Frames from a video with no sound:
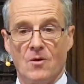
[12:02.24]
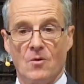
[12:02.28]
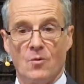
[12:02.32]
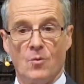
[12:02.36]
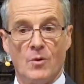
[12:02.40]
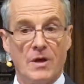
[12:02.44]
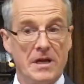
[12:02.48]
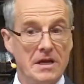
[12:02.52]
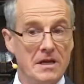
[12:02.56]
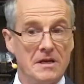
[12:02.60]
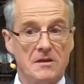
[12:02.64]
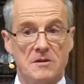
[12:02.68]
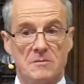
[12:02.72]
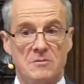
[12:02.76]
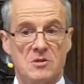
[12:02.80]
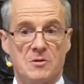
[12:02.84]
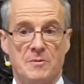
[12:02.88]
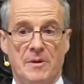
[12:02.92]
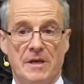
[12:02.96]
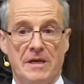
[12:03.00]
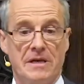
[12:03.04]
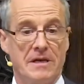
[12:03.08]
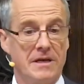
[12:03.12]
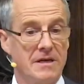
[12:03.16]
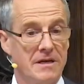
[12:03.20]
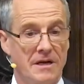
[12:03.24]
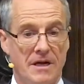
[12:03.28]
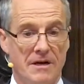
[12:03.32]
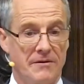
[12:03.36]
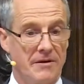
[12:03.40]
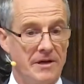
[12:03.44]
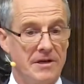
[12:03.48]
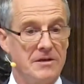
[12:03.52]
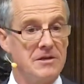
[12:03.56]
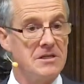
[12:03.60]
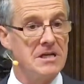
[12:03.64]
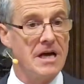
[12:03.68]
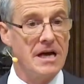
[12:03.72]
We hear them speaking in our
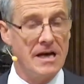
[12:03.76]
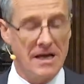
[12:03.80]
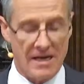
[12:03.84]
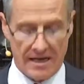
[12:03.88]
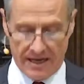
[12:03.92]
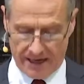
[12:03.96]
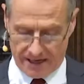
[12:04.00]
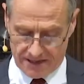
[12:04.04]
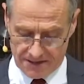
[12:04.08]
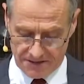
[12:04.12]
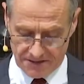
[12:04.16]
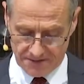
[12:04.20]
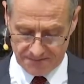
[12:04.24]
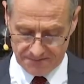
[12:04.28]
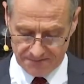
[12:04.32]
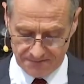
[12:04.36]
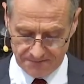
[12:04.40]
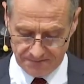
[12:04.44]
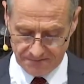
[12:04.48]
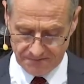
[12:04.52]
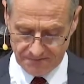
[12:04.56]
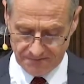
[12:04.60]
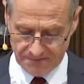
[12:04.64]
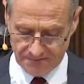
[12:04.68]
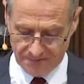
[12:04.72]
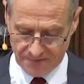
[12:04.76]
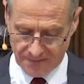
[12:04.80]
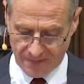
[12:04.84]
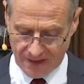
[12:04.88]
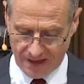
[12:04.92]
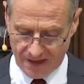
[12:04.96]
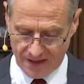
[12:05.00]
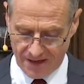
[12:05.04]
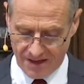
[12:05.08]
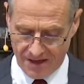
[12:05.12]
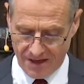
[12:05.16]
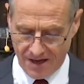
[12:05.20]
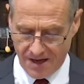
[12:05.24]
own dialect.
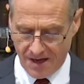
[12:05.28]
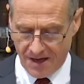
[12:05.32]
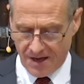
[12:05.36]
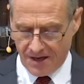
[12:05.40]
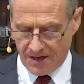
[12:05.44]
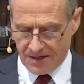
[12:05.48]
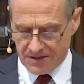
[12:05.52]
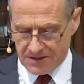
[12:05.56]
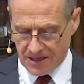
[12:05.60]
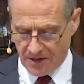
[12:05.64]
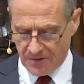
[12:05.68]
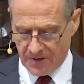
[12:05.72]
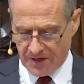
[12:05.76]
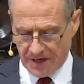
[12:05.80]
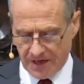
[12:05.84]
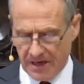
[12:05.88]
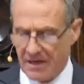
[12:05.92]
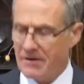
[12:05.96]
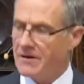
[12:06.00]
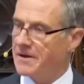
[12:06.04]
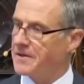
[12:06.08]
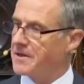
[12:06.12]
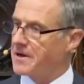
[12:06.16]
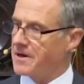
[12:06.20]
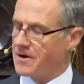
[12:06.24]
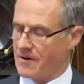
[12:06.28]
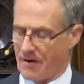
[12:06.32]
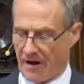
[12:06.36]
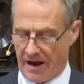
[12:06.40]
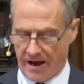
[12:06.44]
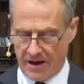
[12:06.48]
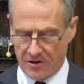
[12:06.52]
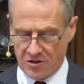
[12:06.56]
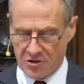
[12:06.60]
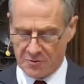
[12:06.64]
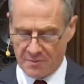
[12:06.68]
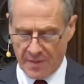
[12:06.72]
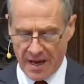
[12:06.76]
So here are the
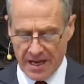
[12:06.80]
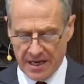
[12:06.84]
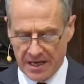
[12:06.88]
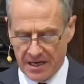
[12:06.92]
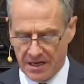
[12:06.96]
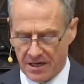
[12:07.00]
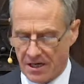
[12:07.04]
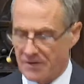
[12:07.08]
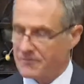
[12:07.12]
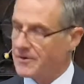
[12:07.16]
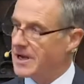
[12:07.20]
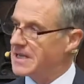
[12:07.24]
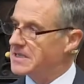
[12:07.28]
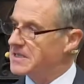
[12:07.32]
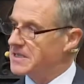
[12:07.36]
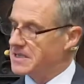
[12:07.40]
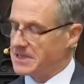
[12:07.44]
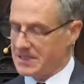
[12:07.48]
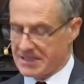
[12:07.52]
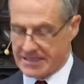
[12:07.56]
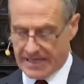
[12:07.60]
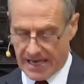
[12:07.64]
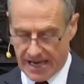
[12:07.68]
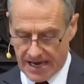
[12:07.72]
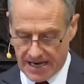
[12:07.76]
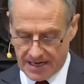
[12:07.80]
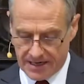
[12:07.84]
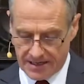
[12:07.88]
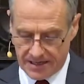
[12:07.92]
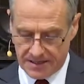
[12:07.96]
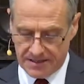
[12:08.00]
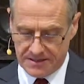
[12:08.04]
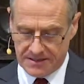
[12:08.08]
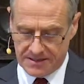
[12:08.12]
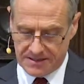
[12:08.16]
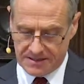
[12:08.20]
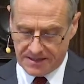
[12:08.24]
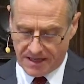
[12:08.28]
crowds. Many are resident
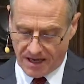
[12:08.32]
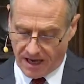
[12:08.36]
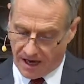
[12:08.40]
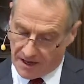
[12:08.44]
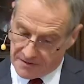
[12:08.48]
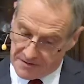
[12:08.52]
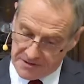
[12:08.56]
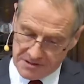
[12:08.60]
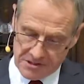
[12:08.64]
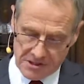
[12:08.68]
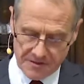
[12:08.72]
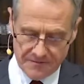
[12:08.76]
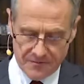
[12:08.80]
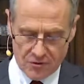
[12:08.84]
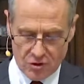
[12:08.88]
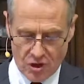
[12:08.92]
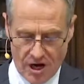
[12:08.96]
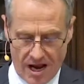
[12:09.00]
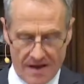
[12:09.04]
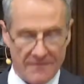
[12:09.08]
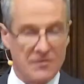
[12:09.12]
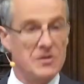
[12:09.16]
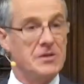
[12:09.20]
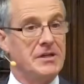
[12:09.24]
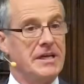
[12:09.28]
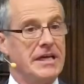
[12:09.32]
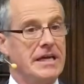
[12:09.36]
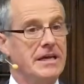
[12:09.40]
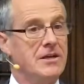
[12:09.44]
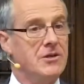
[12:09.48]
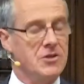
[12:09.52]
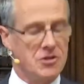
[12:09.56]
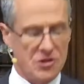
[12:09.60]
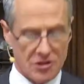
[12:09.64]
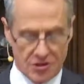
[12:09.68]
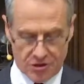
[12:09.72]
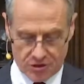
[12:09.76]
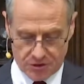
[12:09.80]
aliens. Others have traveled
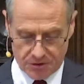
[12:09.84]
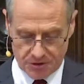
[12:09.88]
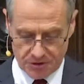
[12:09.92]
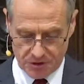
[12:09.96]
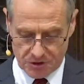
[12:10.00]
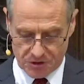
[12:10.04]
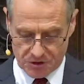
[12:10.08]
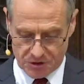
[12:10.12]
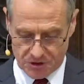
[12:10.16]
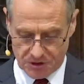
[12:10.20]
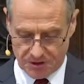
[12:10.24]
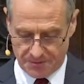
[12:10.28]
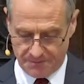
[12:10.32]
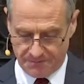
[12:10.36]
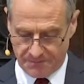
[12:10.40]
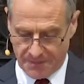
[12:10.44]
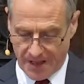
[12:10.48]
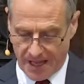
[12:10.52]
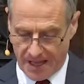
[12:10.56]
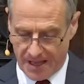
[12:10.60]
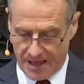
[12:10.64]
into Jerusalem.